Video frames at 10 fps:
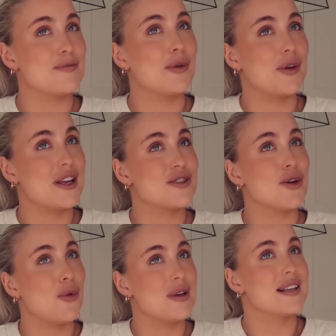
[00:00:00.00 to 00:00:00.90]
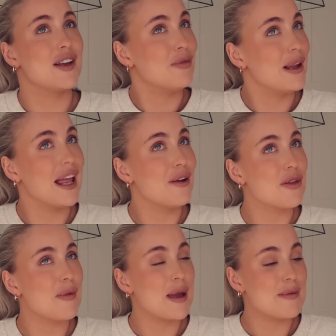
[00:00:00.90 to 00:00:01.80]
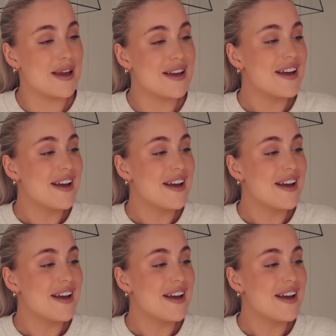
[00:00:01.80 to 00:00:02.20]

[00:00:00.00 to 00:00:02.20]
be honest, you're always a little bit late with a baby.